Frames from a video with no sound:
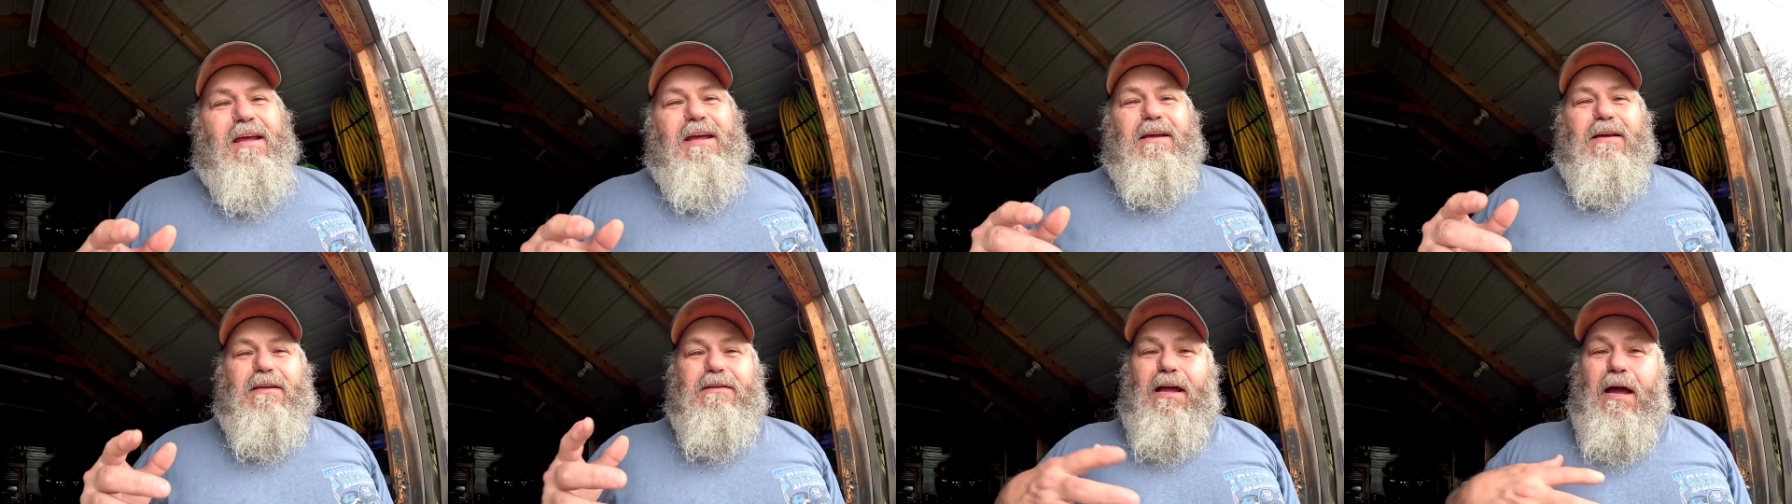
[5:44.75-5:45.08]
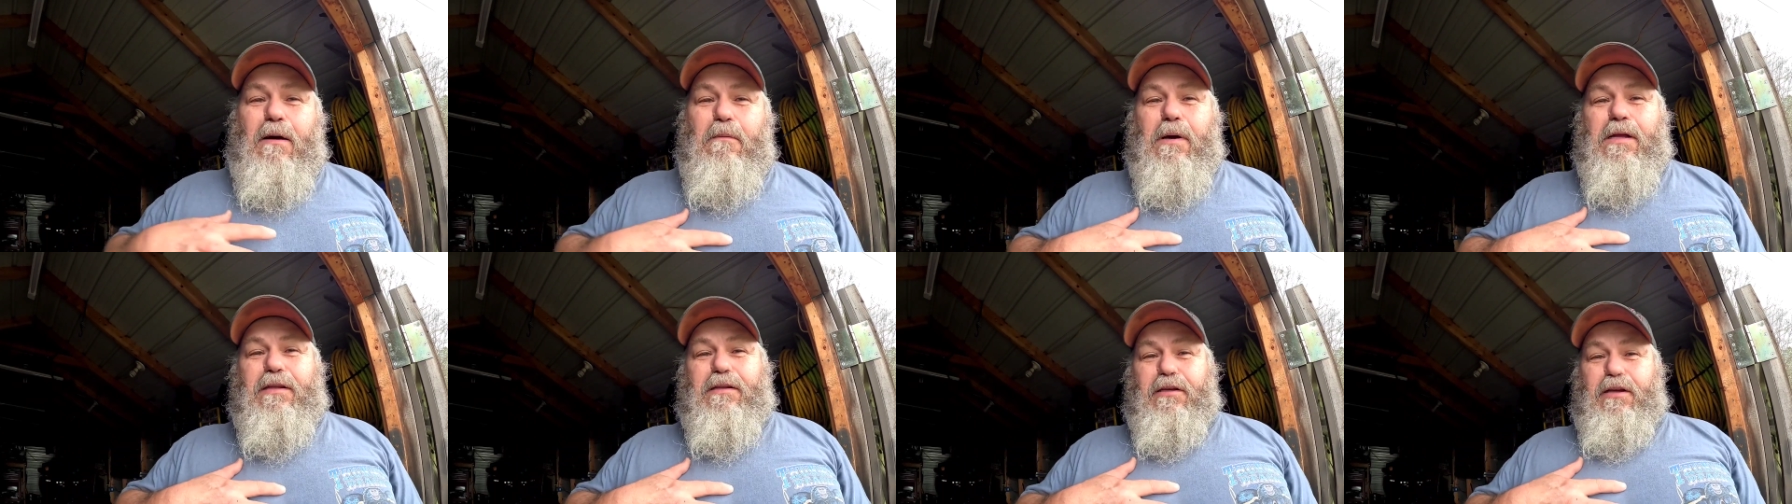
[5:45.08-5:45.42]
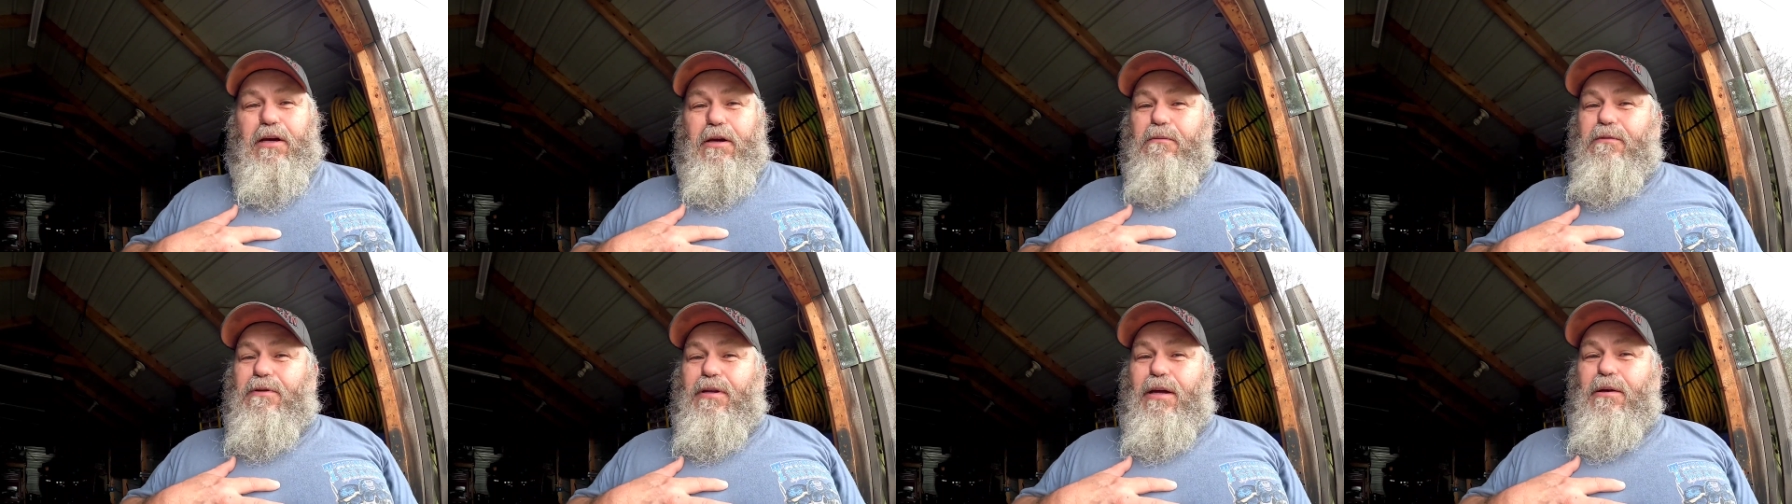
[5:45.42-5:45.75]
because I went to
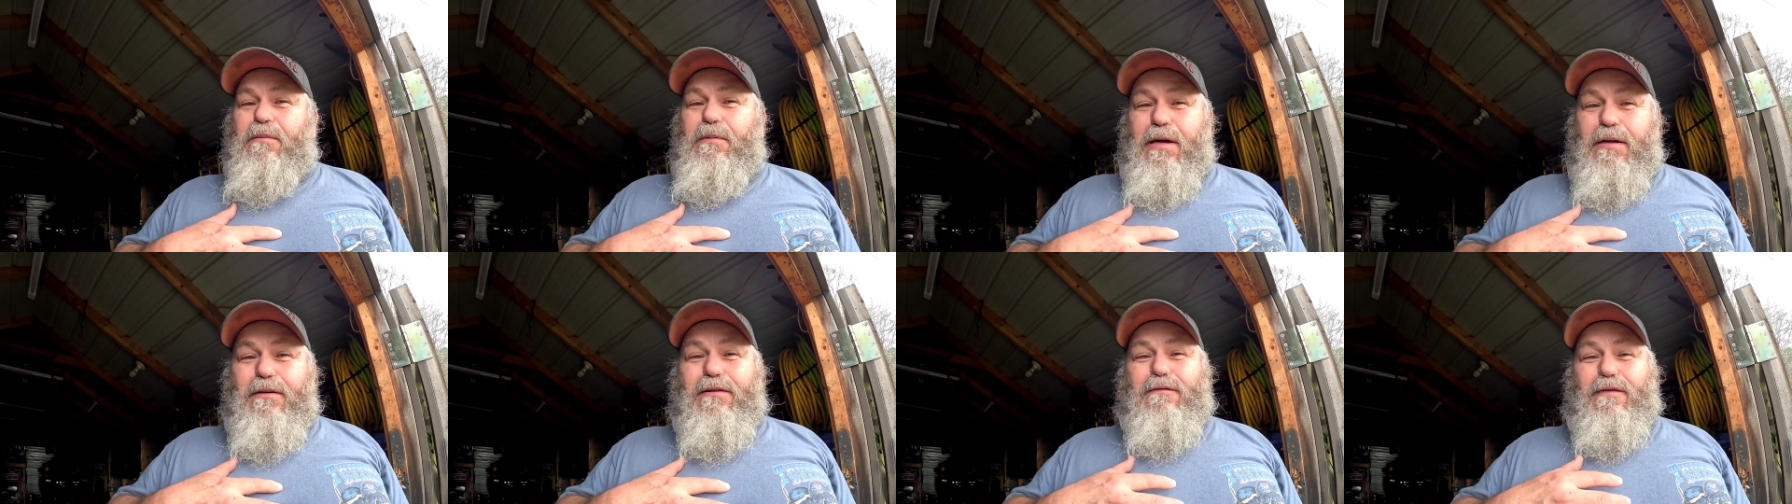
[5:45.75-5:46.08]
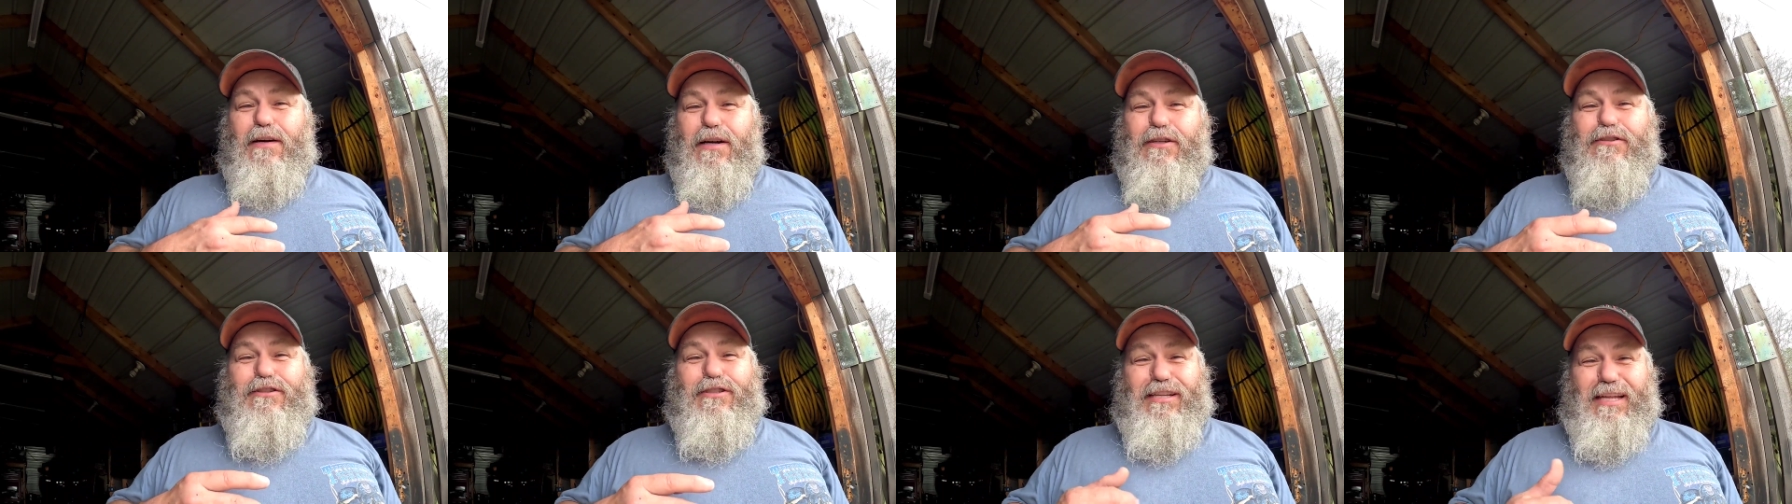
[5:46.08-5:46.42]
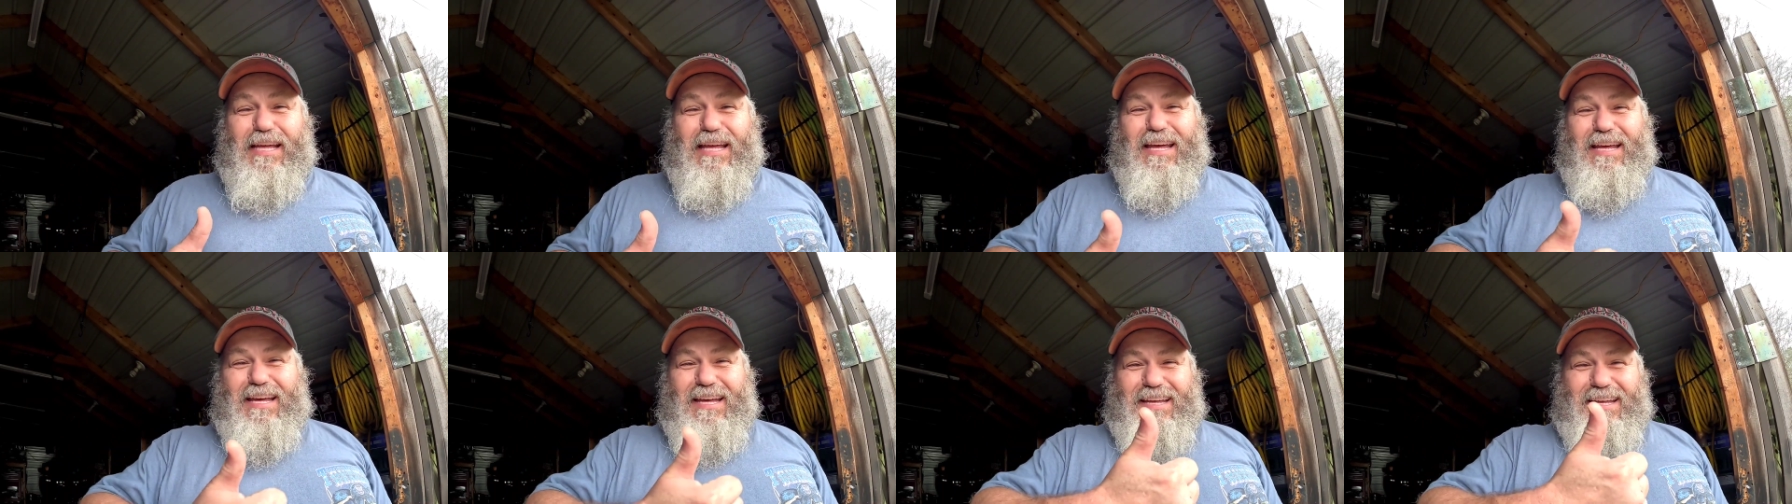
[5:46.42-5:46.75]
YouTube
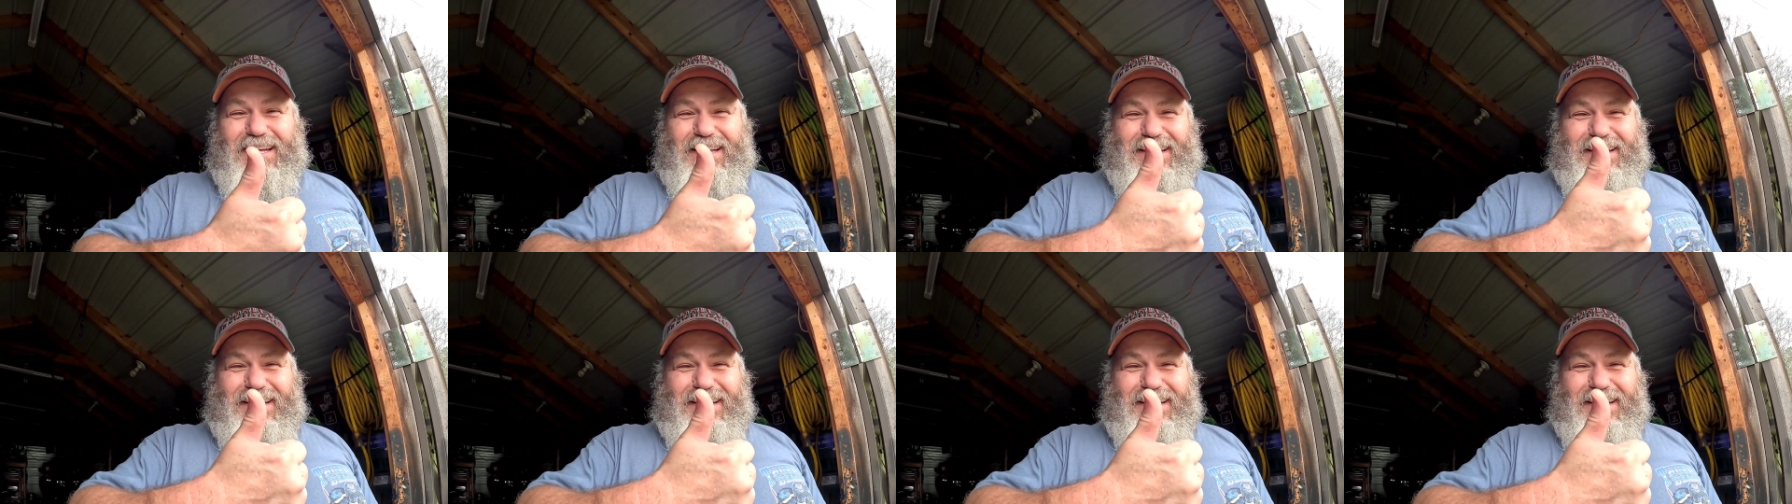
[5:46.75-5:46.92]
University.